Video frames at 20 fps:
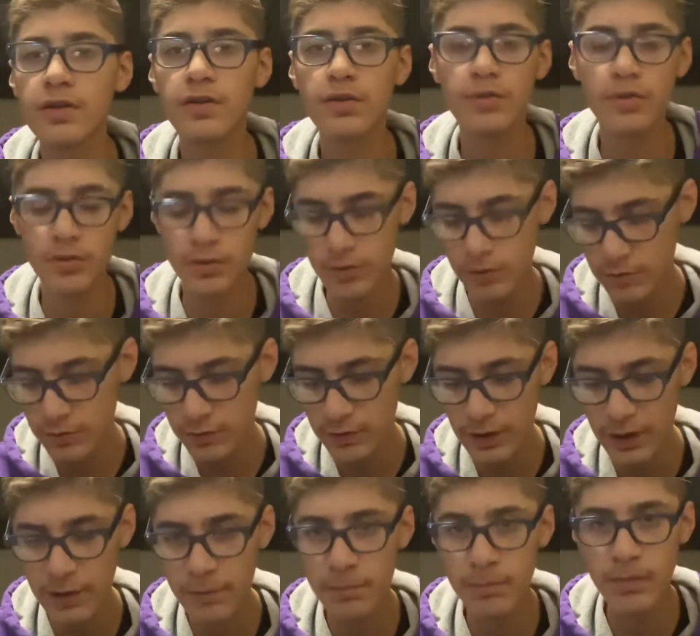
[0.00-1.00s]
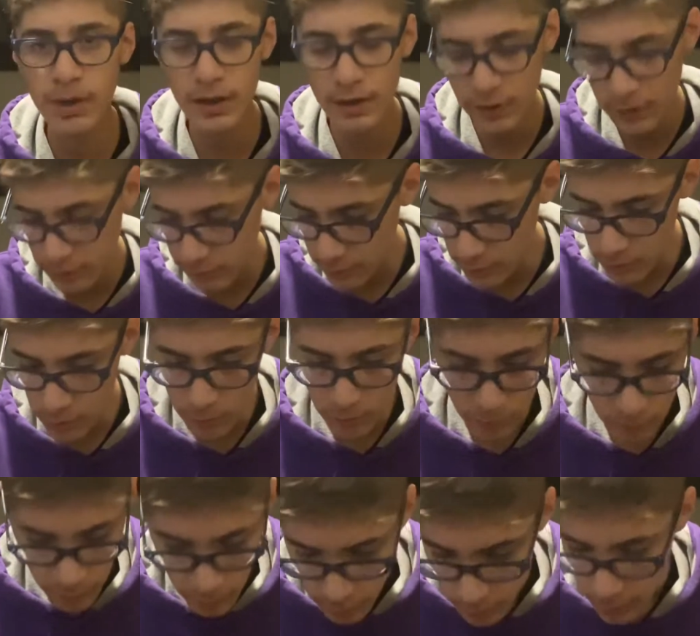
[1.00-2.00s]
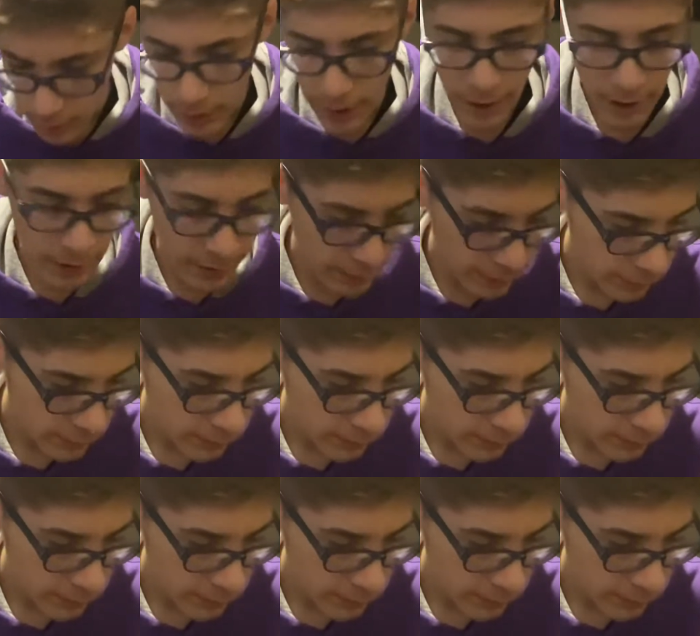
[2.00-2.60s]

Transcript: New York state of mind, yo. Hey,